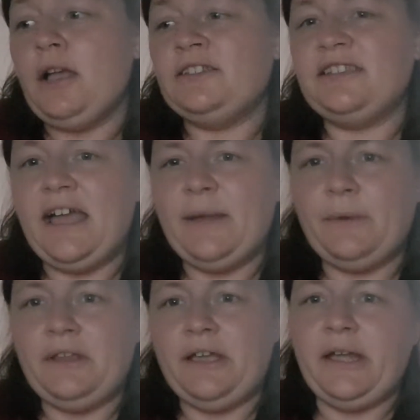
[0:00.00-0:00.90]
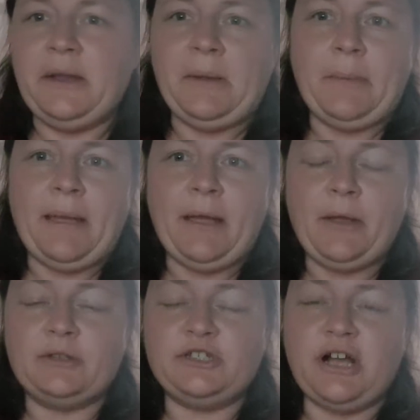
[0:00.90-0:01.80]
Today, when you hear
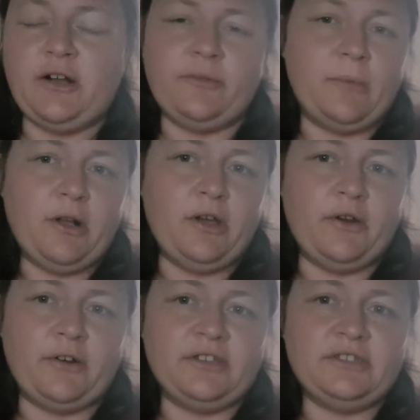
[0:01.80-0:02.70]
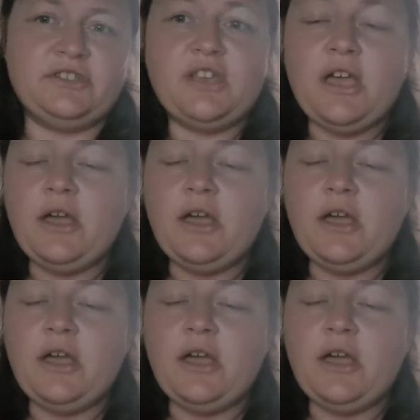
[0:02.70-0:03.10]
about child murderers,